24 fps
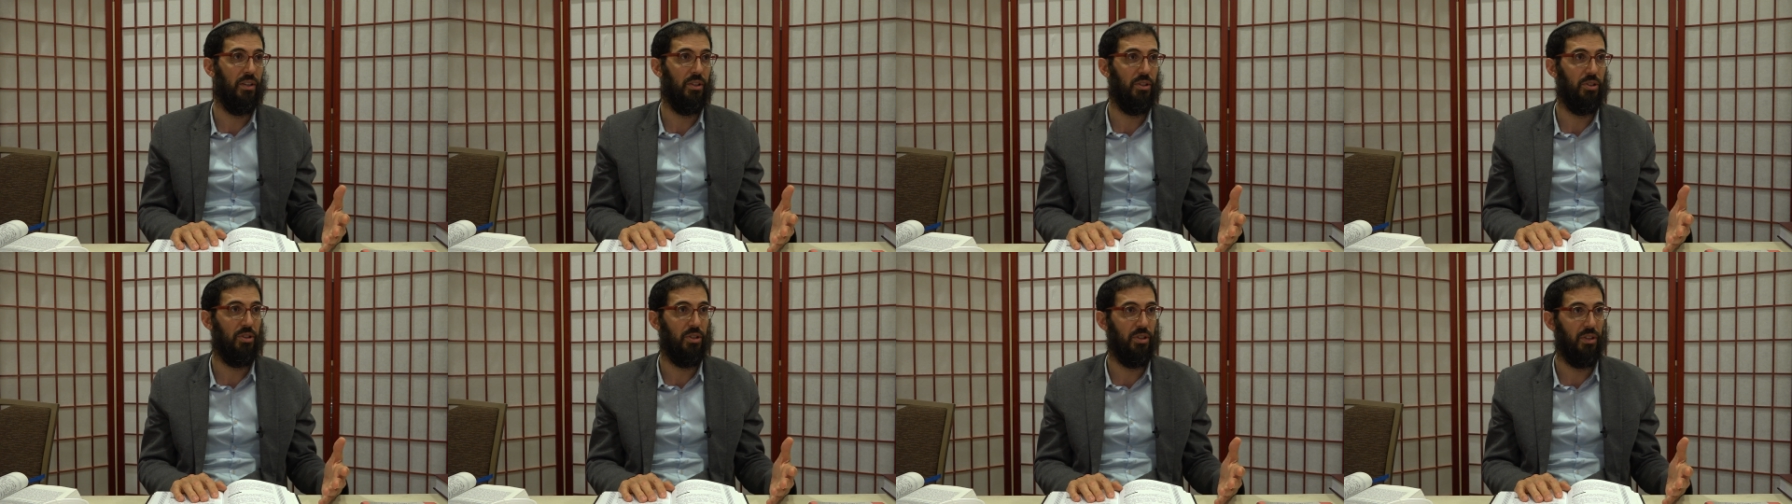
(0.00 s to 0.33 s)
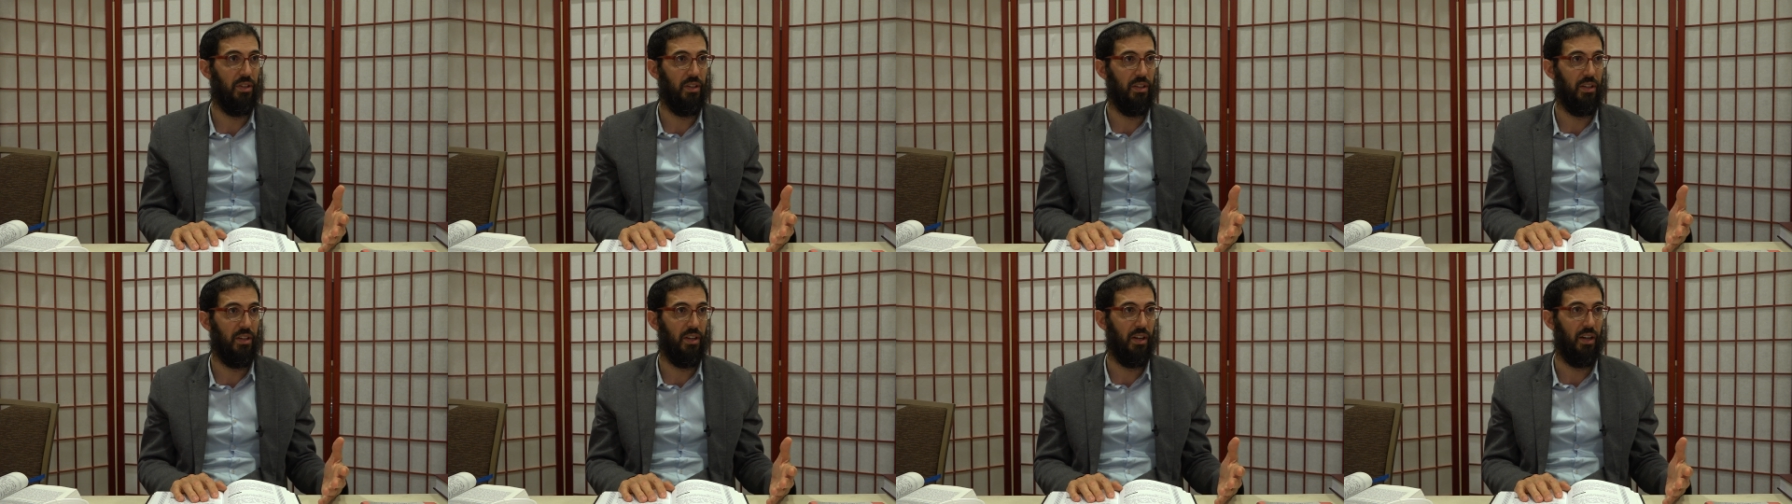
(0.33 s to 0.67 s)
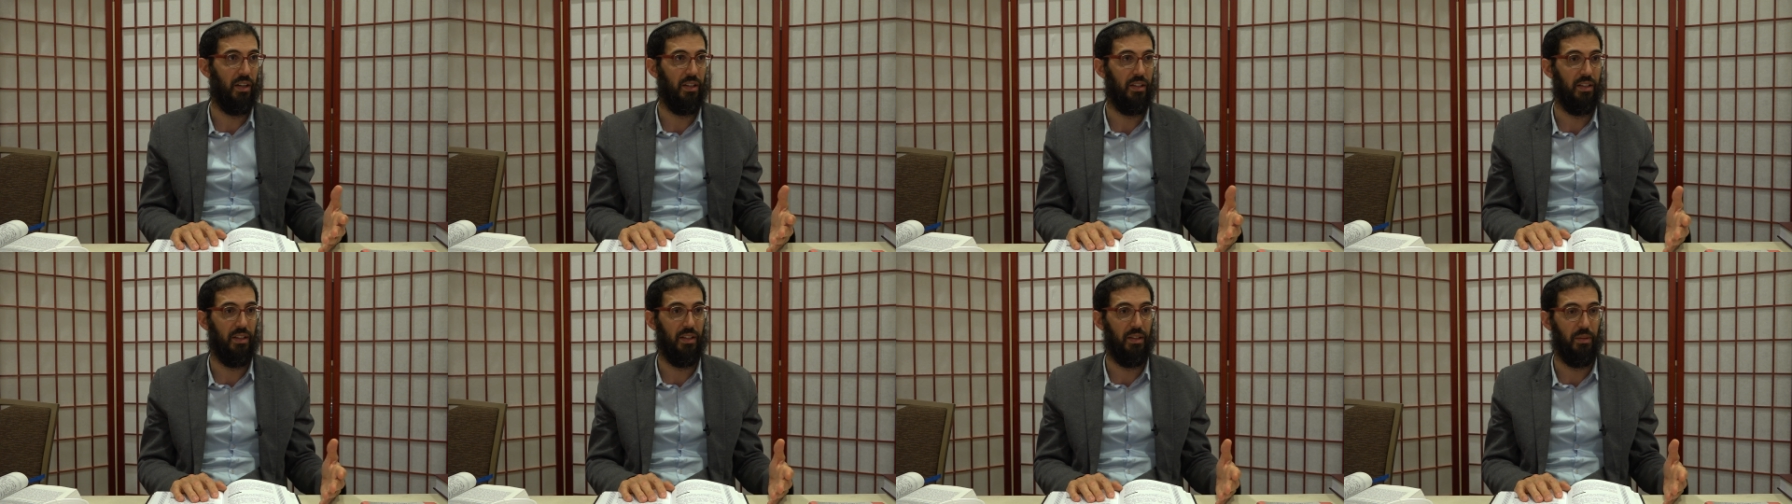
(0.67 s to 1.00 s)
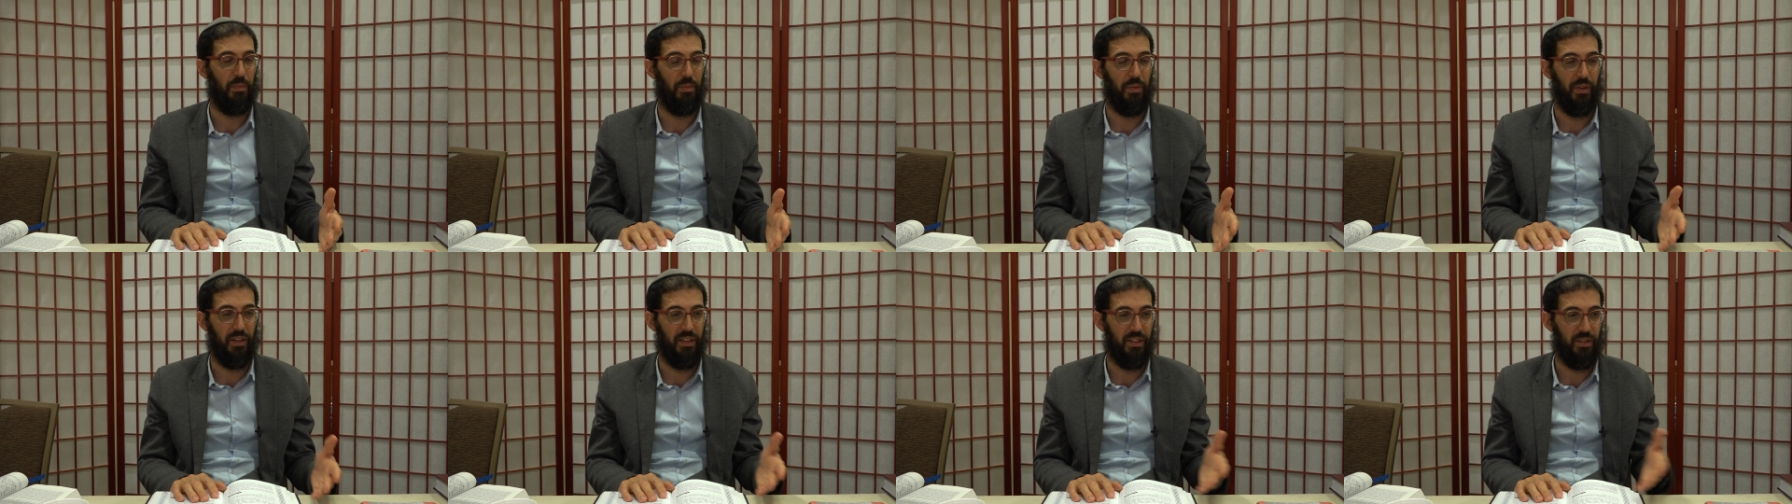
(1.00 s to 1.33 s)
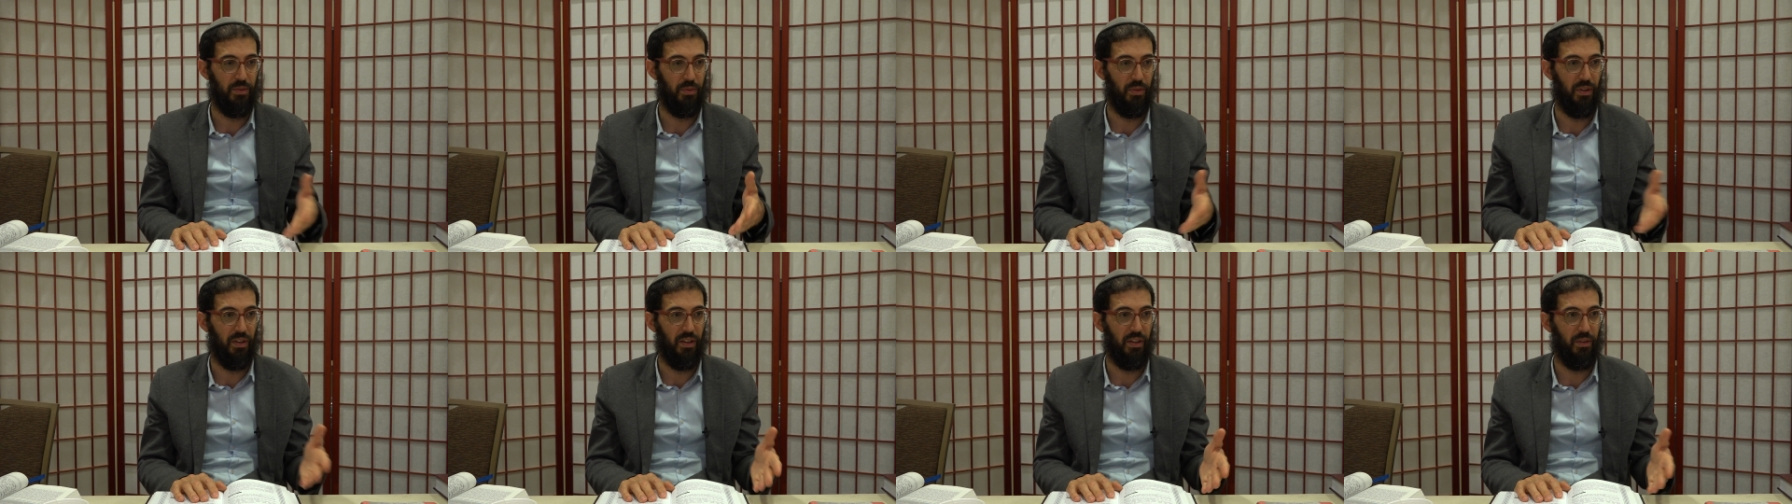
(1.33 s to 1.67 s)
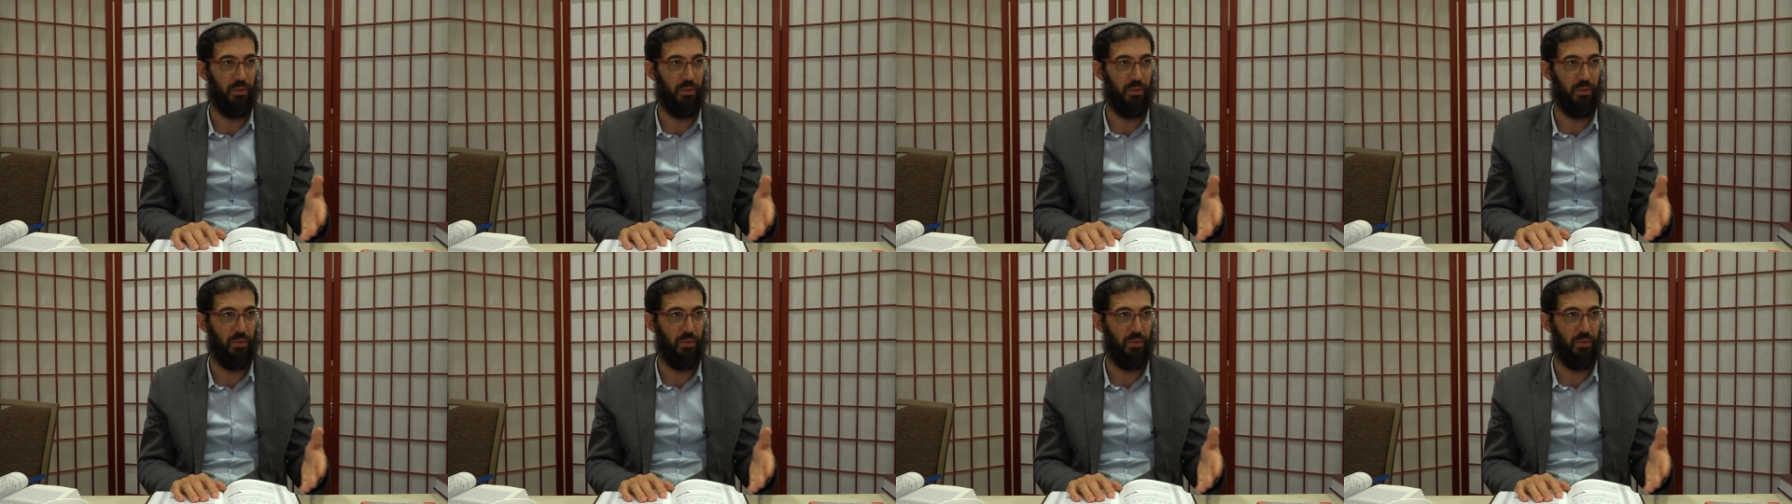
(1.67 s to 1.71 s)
you shouldn't cut in the place where,